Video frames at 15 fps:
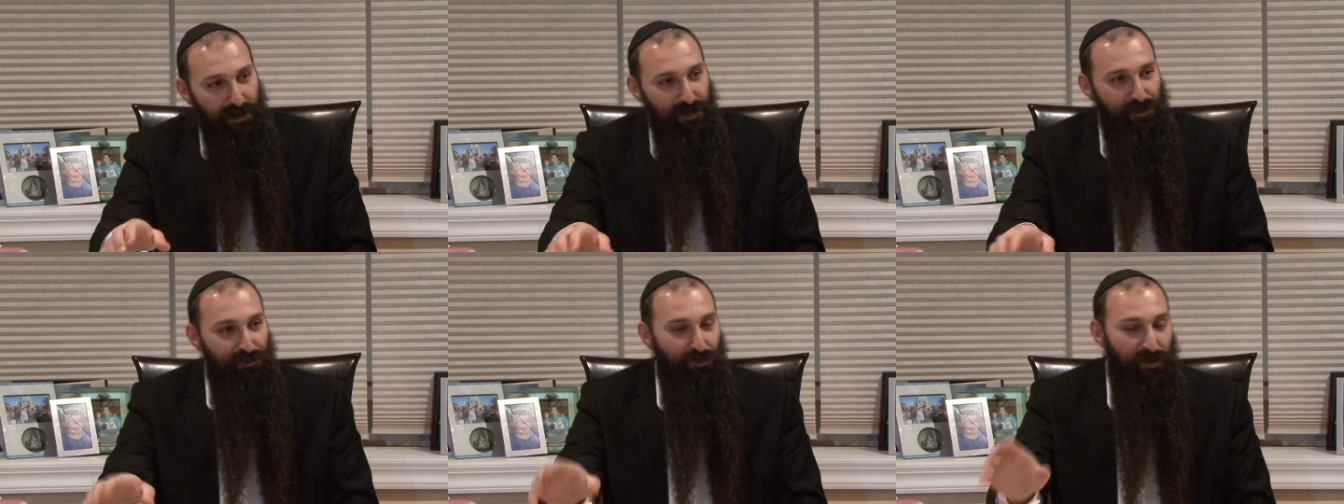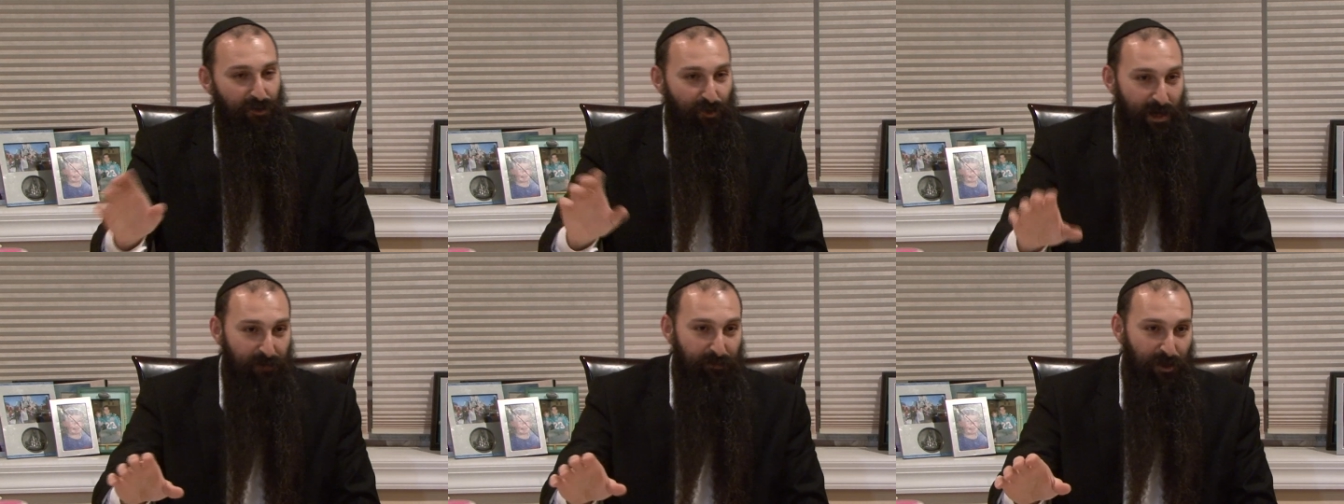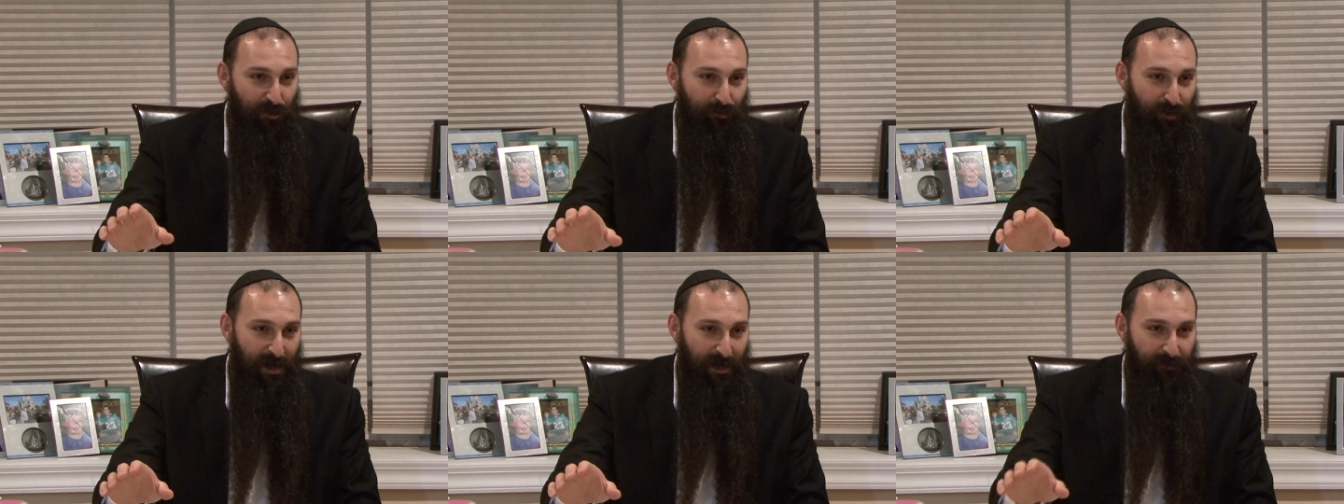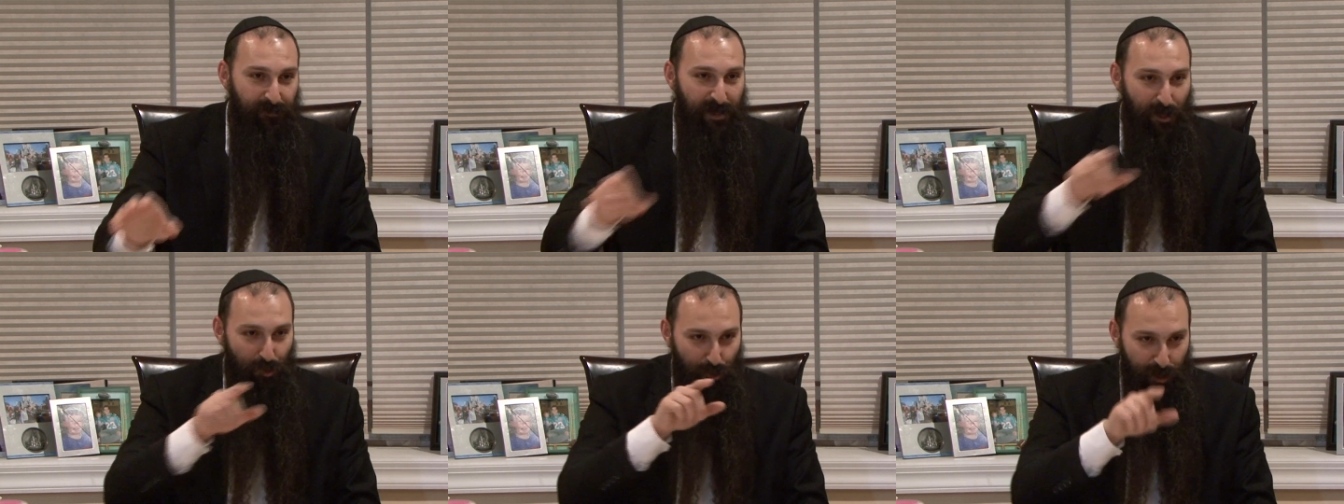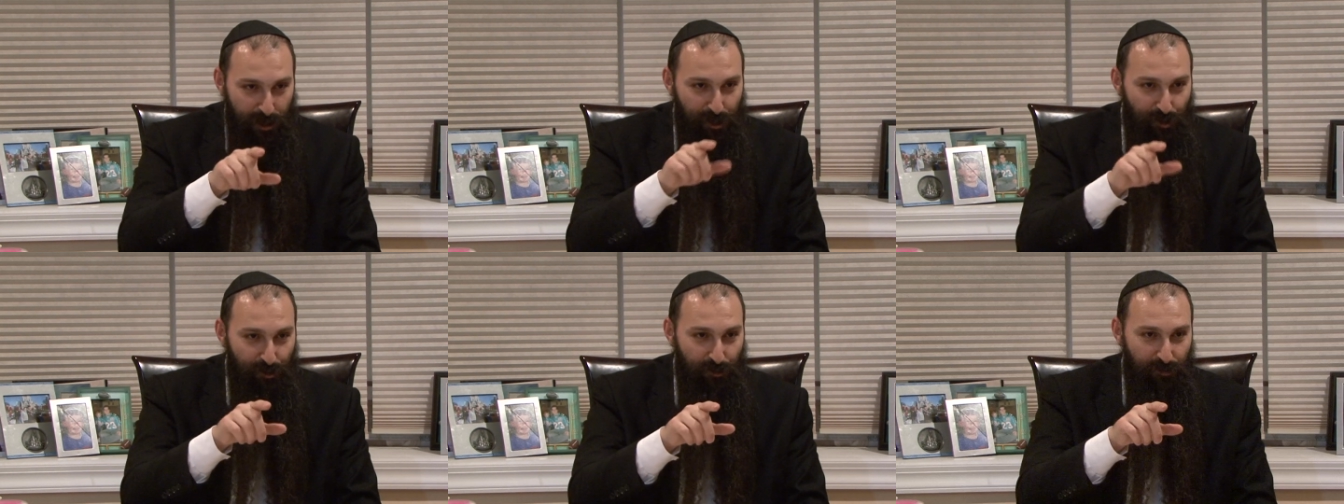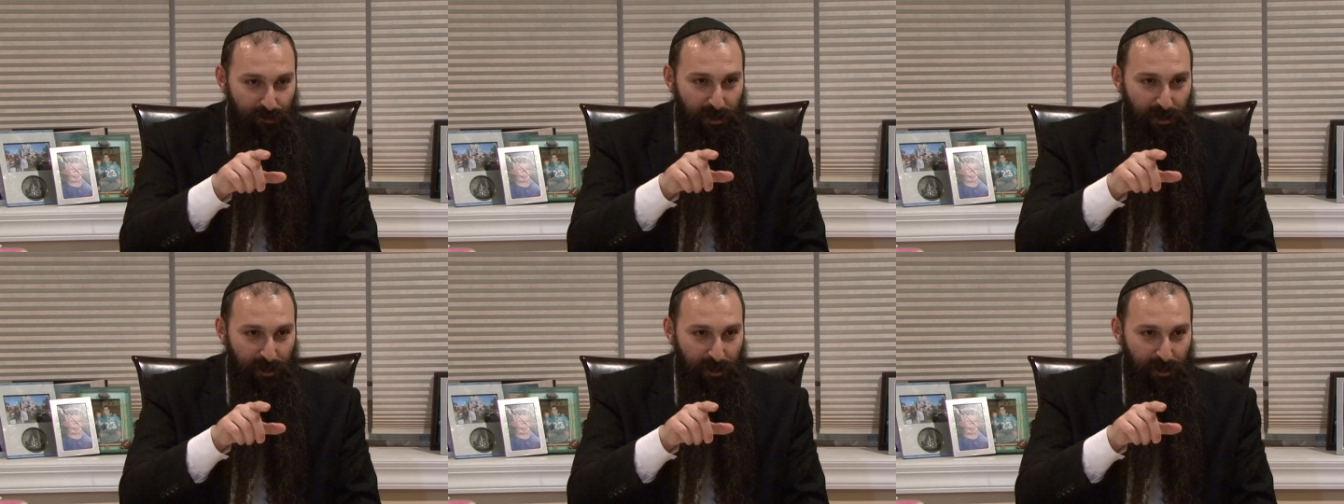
So great mekubalim, they look at you.